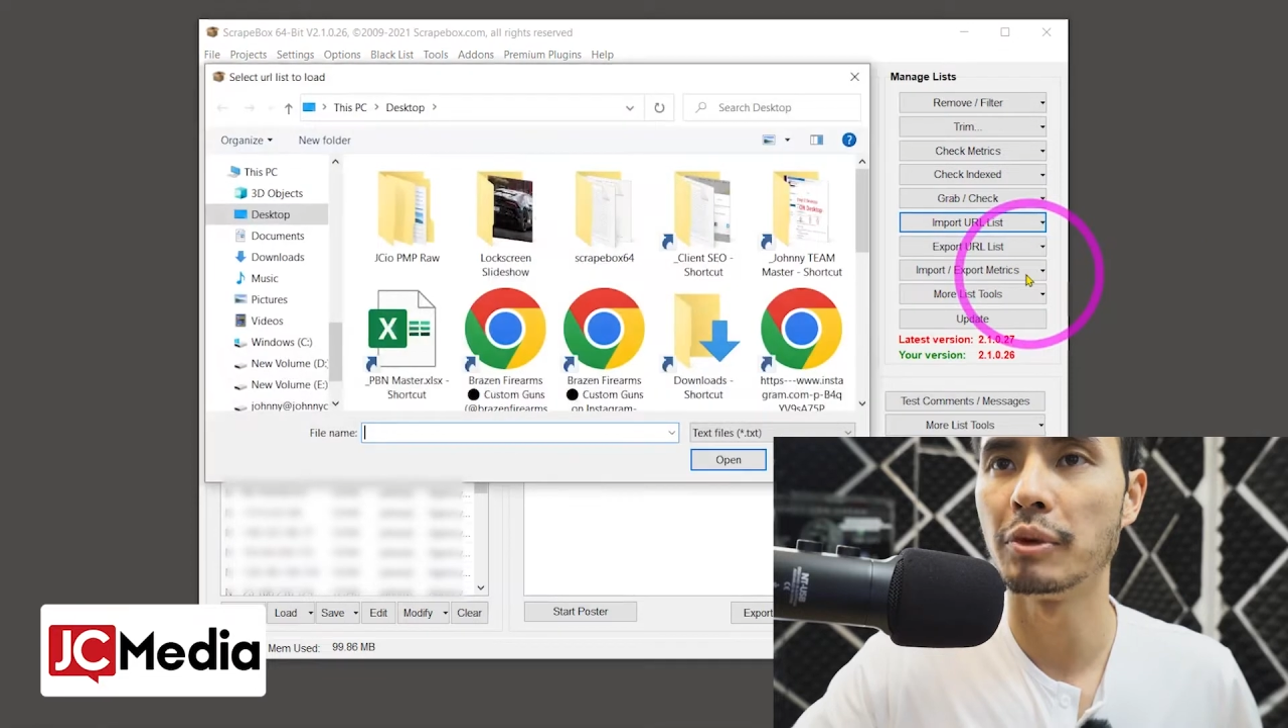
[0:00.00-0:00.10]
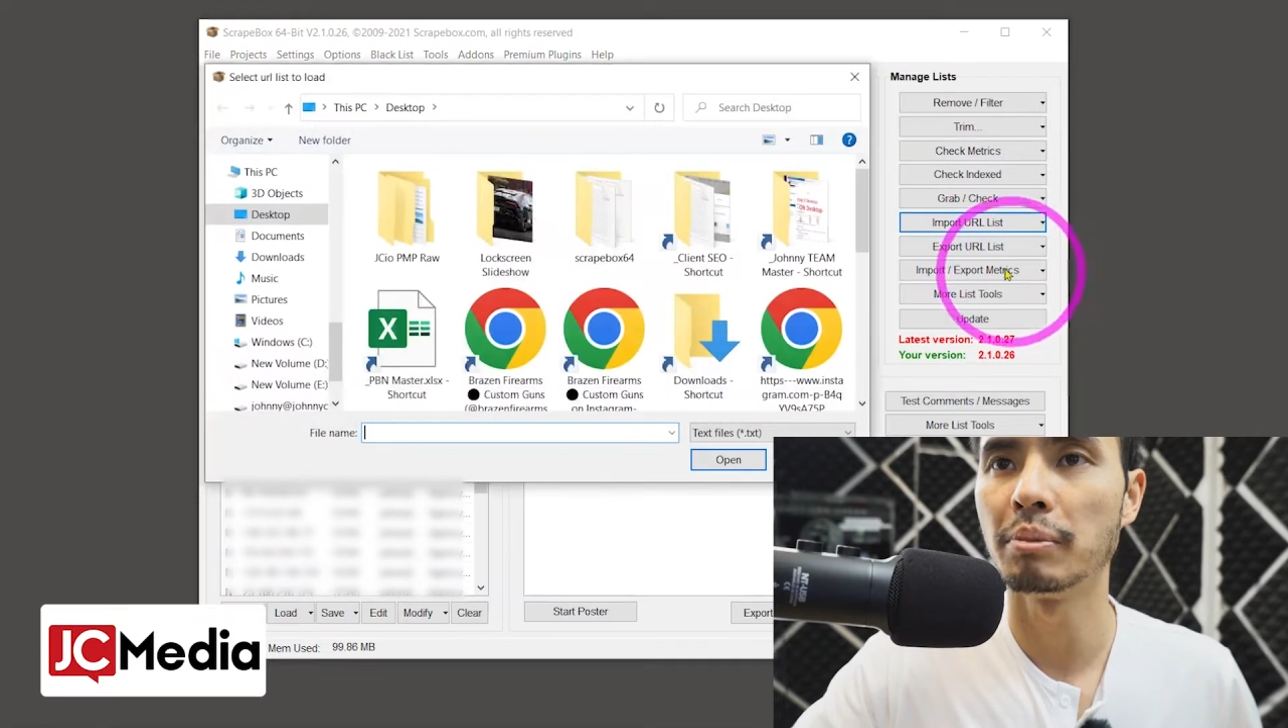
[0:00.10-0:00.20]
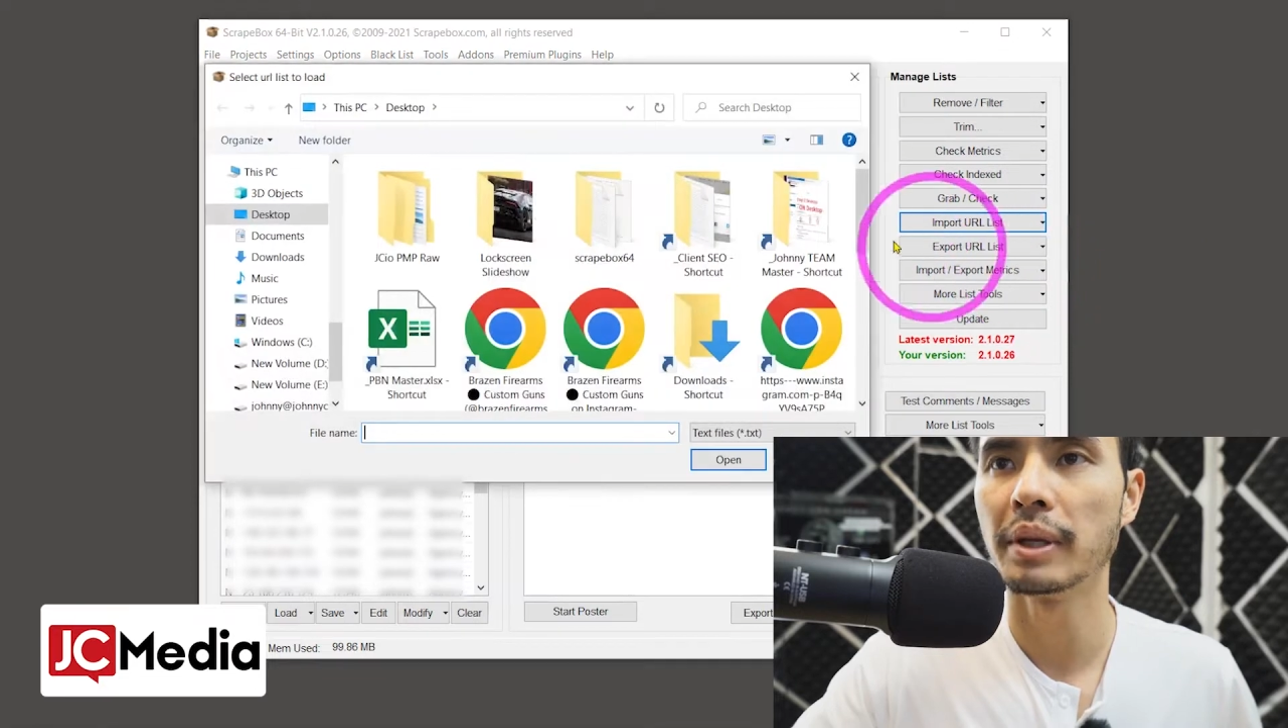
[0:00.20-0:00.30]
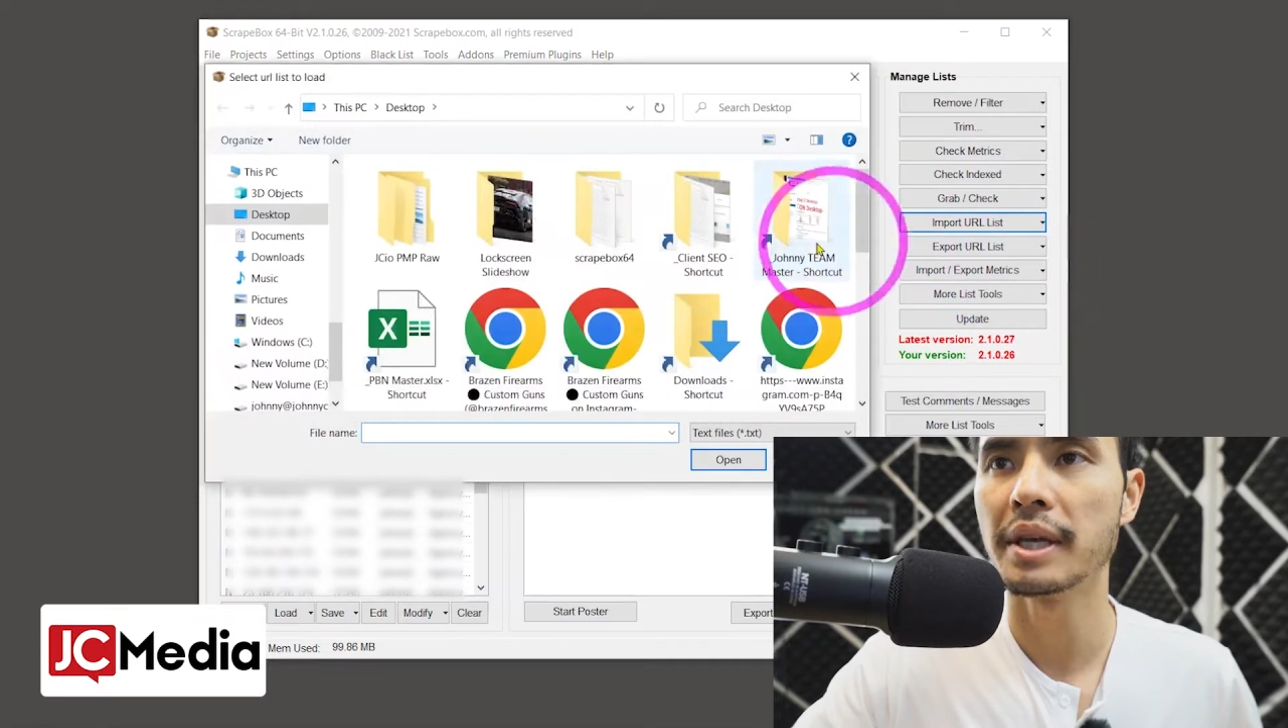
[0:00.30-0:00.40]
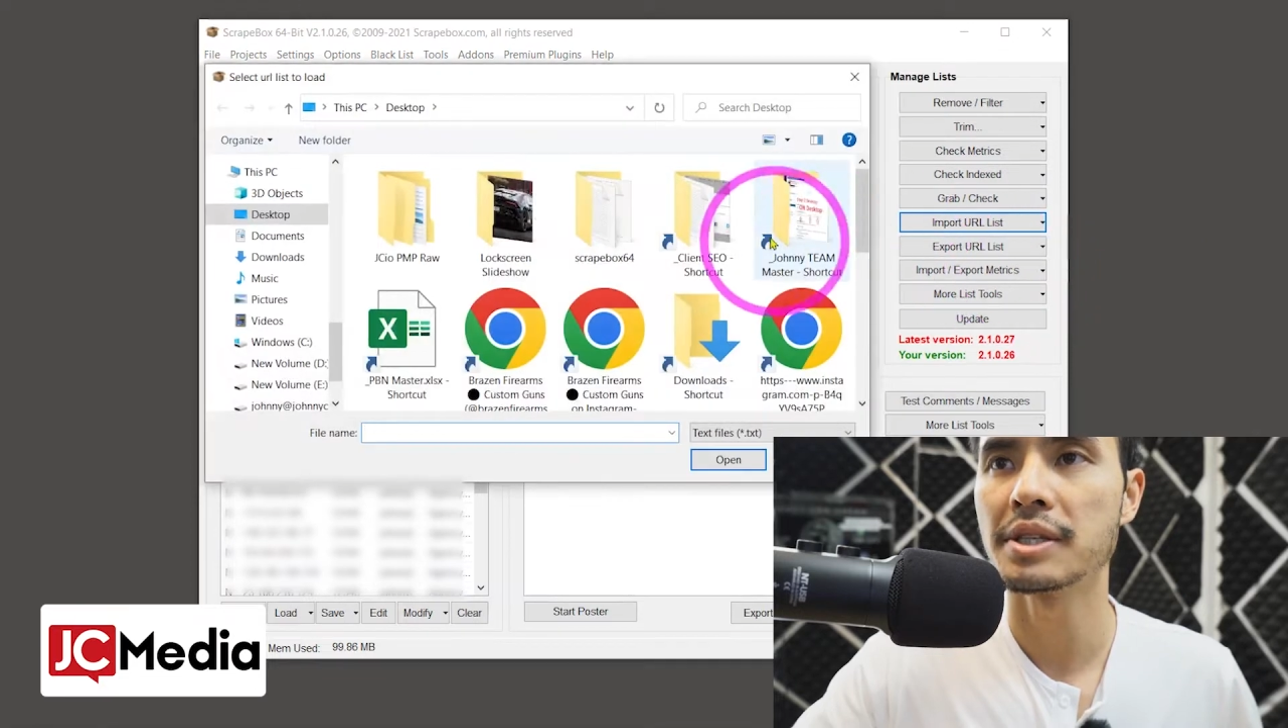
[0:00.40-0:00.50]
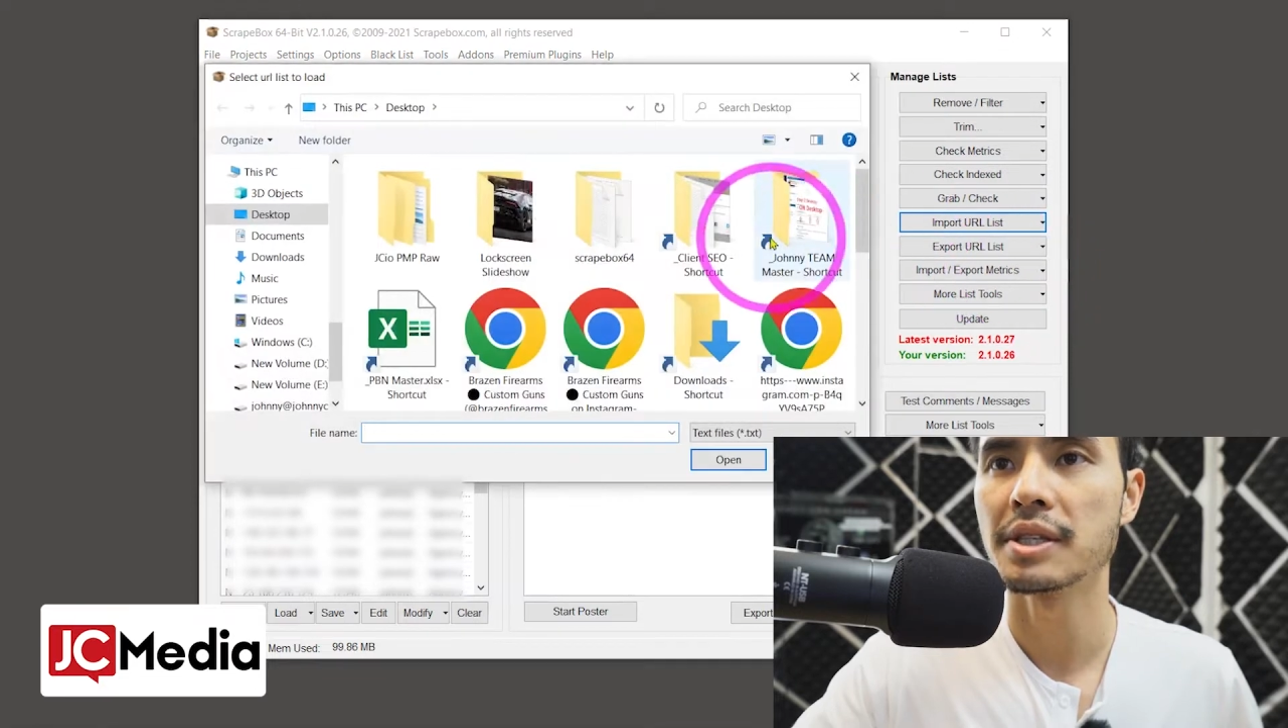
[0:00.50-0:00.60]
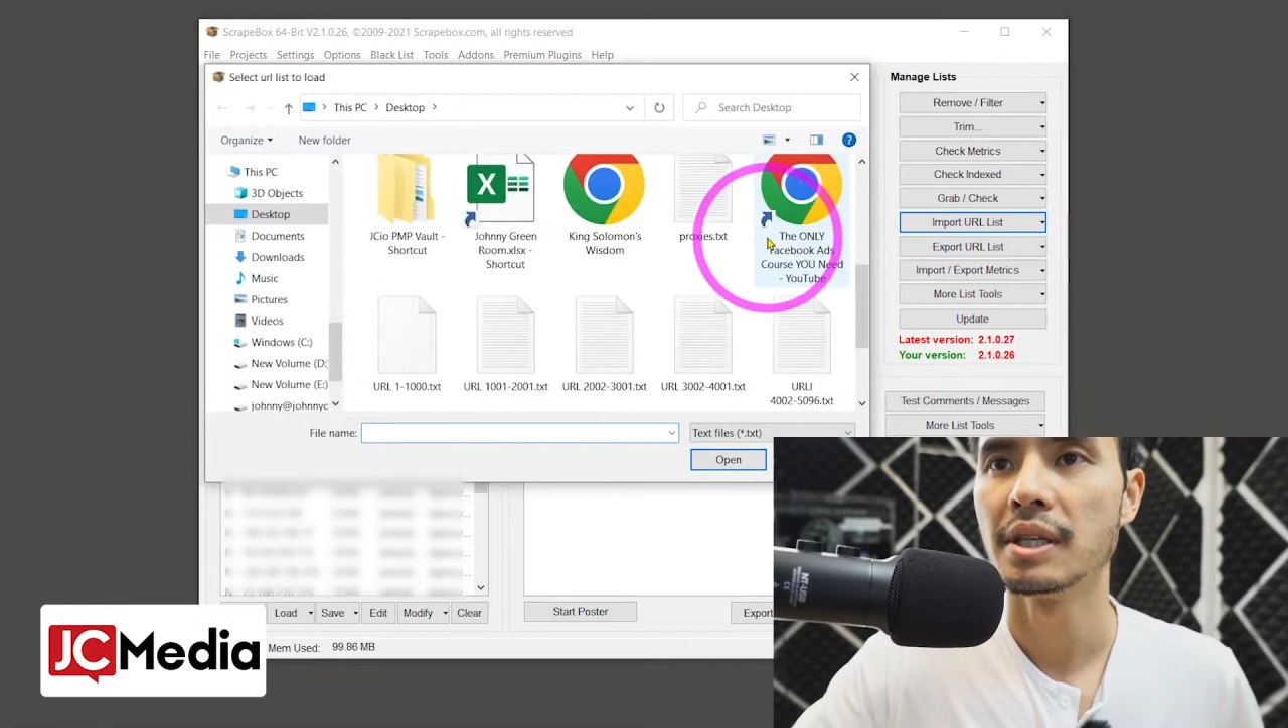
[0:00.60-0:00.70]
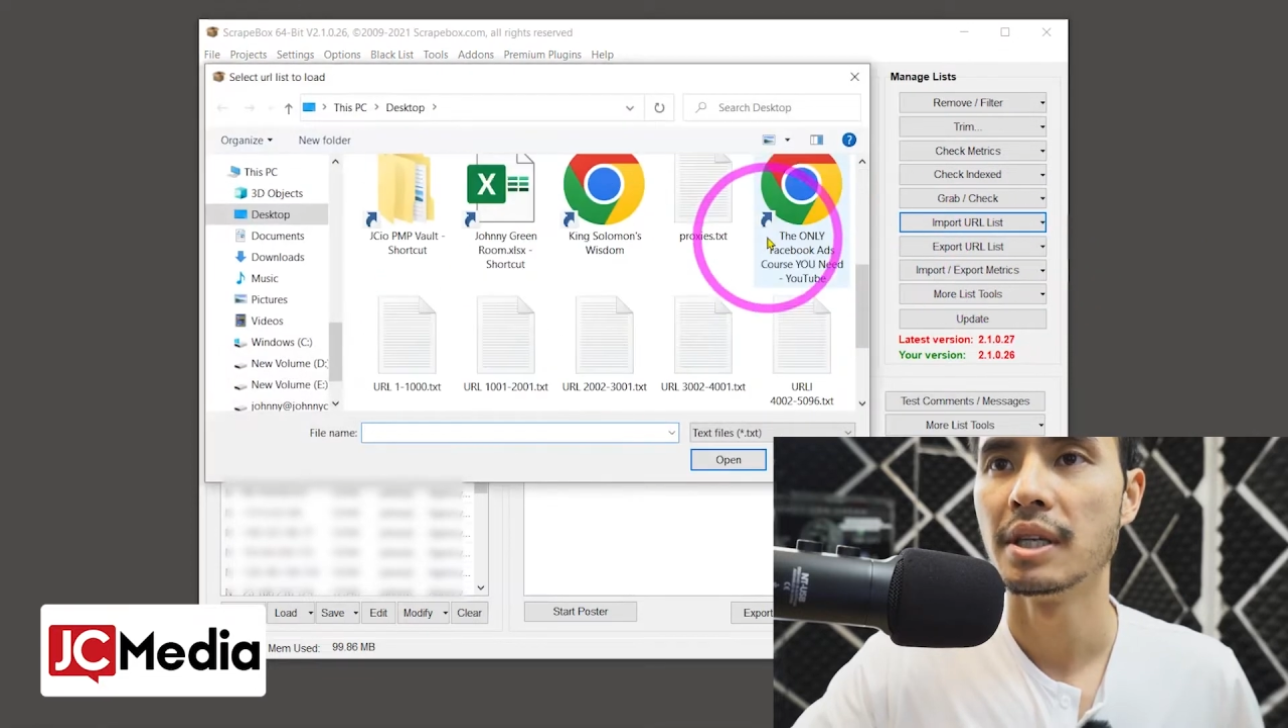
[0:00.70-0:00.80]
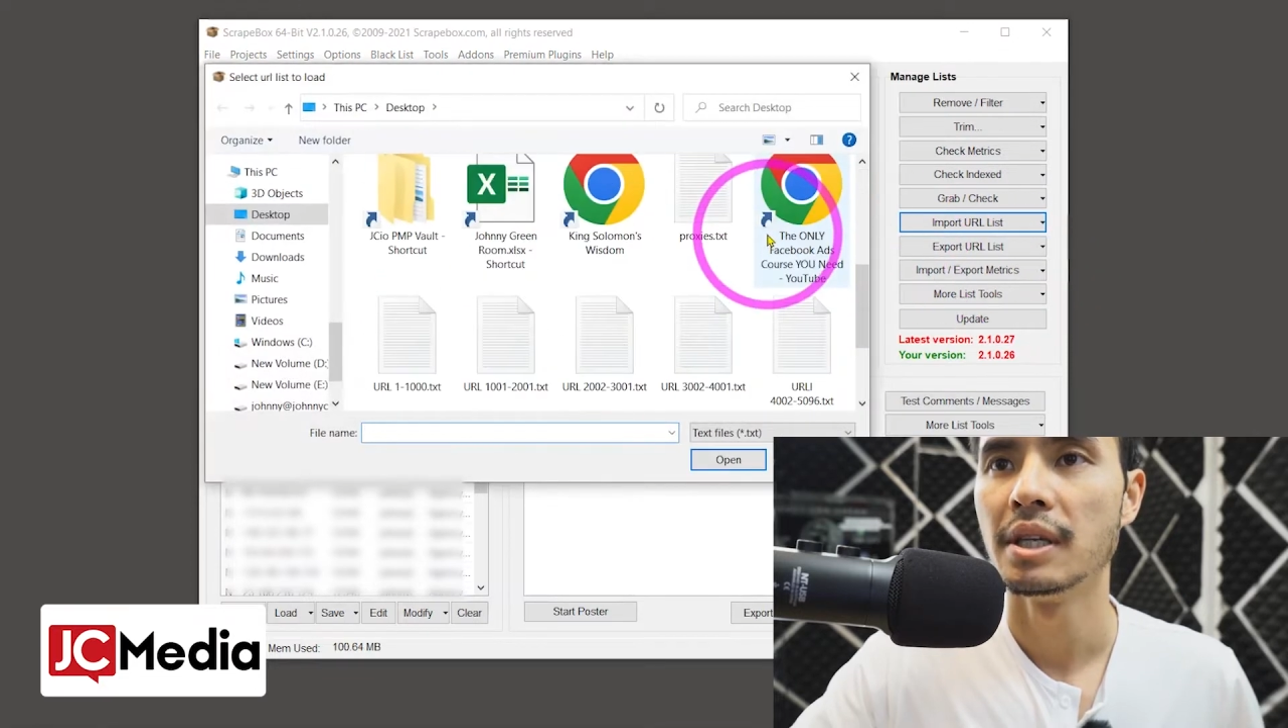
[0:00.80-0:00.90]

replace.